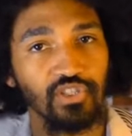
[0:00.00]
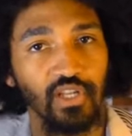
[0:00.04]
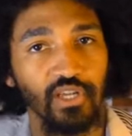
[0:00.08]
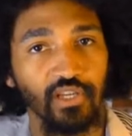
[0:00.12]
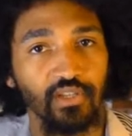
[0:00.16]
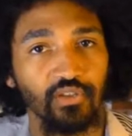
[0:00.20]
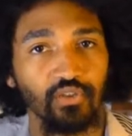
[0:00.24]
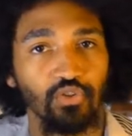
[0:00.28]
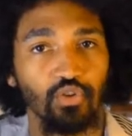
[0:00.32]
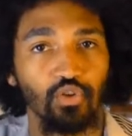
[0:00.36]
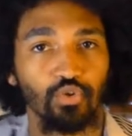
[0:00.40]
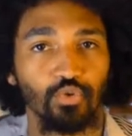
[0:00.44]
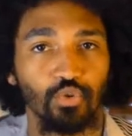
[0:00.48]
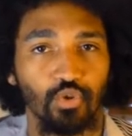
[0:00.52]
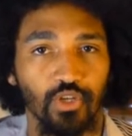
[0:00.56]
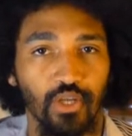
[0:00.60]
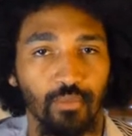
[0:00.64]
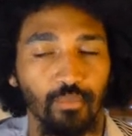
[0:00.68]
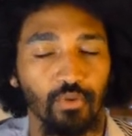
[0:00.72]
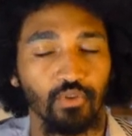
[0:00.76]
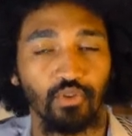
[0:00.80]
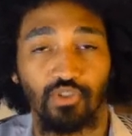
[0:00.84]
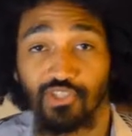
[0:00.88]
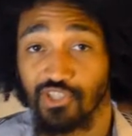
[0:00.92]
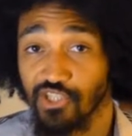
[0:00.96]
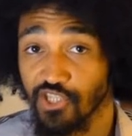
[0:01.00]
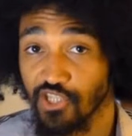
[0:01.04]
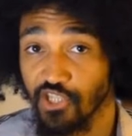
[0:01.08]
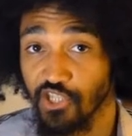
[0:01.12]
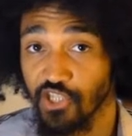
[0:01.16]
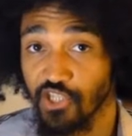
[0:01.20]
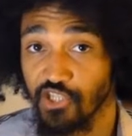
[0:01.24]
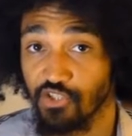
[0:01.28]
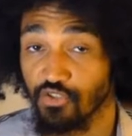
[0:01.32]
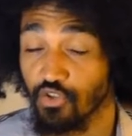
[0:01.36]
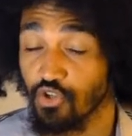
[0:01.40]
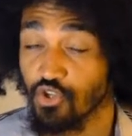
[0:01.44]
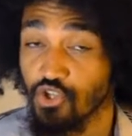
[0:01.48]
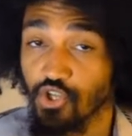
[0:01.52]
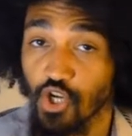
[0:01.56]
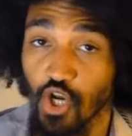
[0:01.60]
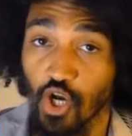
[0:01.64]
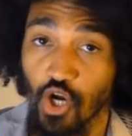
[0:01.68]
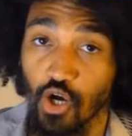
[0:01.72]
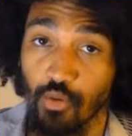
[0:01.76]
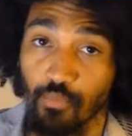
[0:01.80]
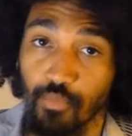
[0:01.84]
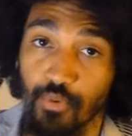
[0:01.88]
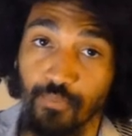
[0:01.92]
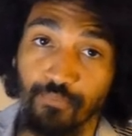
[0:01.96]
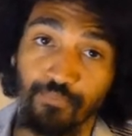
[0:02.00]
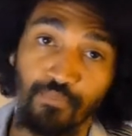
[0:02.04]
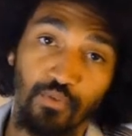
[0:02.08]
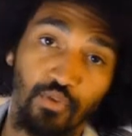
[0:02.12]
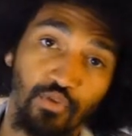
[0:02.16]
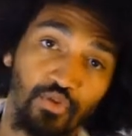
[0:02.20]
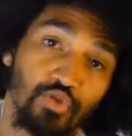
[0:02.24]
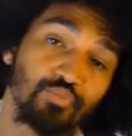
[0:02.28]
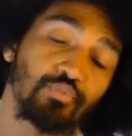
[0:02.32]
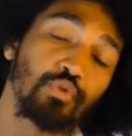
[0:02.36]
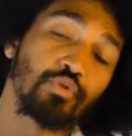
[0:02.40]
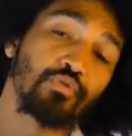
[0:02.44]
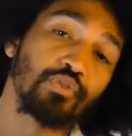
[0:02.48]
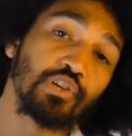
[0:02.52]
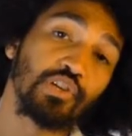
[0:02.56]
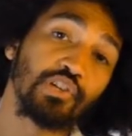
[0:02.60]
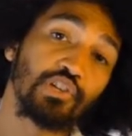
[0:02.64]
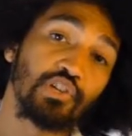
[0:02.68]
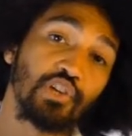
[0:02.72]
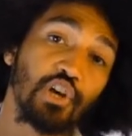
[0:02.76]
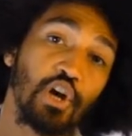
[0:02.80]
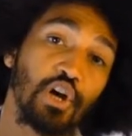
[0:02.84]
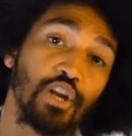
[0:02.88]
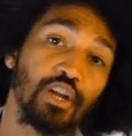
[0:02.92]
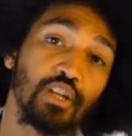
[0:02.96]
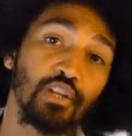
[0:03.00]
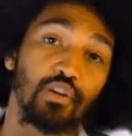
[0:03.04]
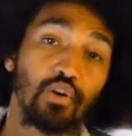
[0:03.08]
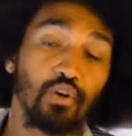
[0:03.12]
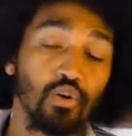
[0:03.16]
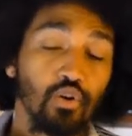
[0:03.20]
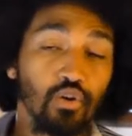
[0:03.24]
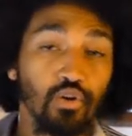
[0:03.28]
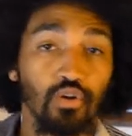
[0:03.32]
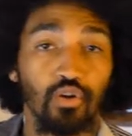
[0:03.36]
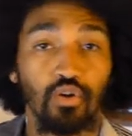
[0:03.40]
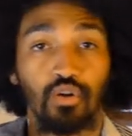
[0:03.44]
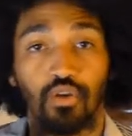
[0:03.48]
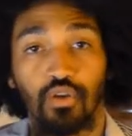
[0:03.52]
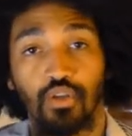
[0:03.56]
like, you know, talk about the skills, the job, the profession and all